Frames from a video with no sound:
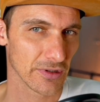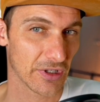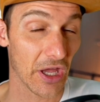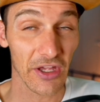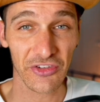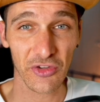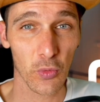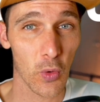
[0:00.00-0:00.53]

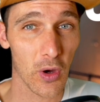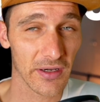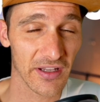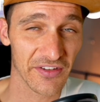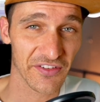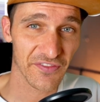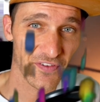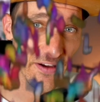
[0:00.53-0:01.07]
Cursor 1 has
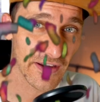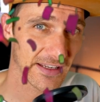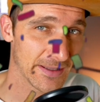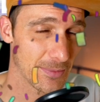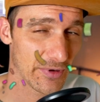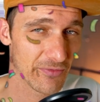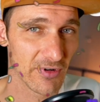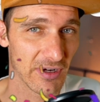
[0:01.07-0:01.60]
finally
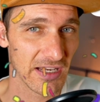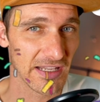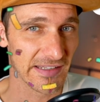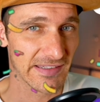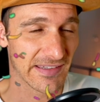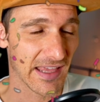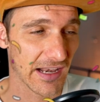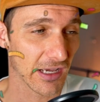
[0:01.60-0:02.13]
been
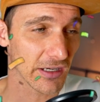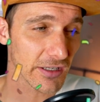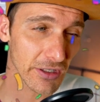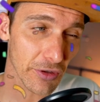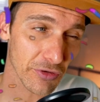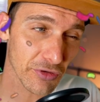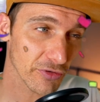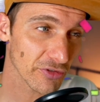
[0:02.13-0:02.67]
released, and I'm going to go
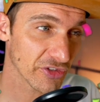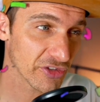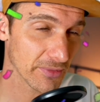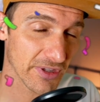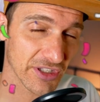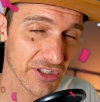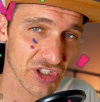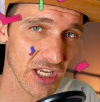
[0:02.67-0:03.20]
through some of the
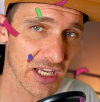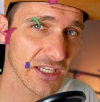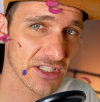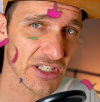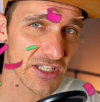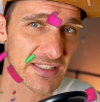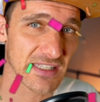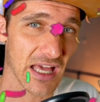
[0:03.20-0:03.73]

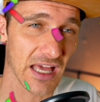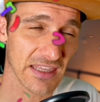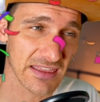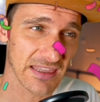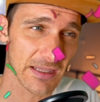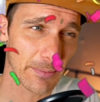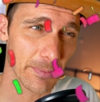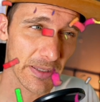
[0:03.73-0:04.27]
changes that I
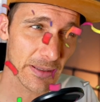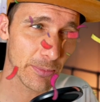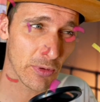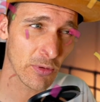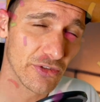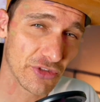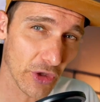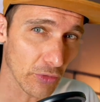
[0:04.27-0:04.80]
think people
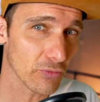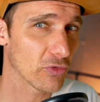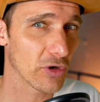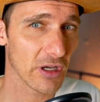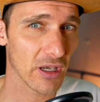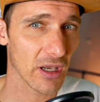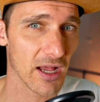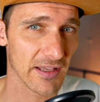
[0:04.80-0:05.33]
don't
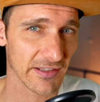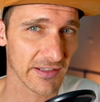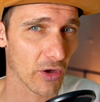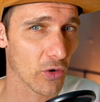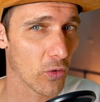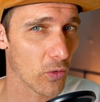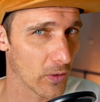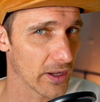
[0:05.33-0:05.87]
realize are
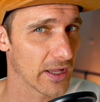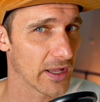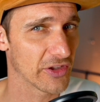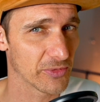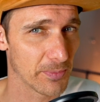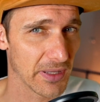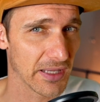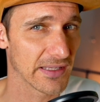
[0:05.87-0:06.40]
quite as
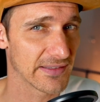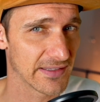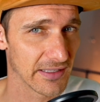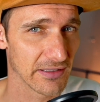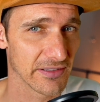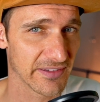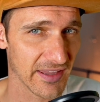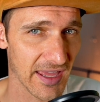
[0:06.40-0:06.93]
big a deal
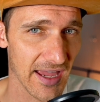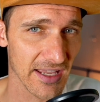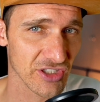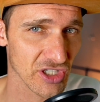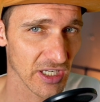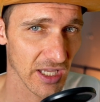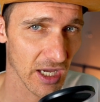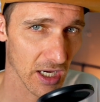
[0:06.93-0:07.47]
as they
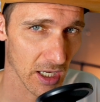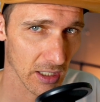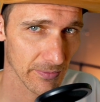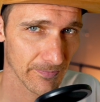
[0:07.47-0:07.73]
actually are.